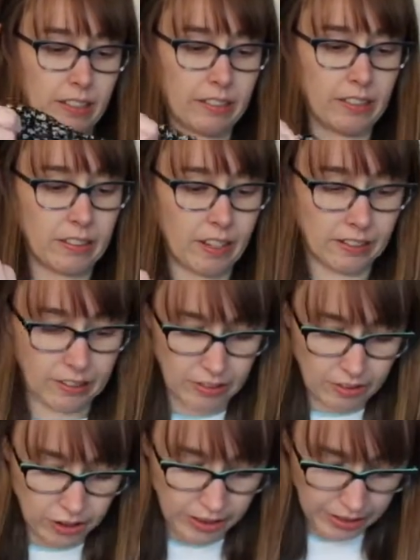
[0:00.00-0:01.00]
This is like
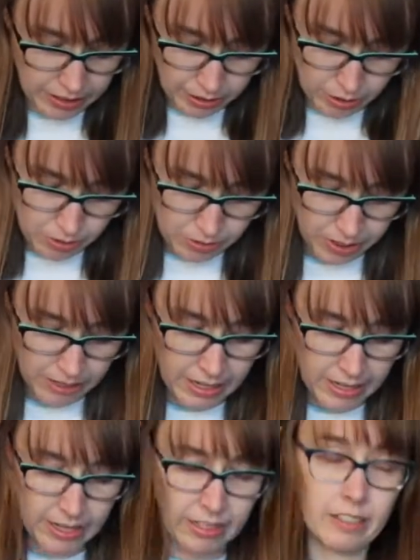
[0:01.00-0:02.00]
such a cute
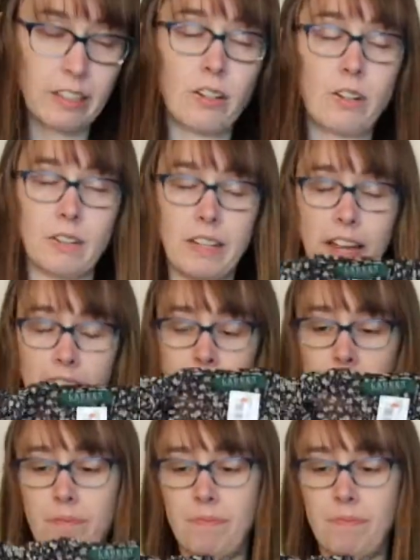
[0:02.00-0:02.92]
little like,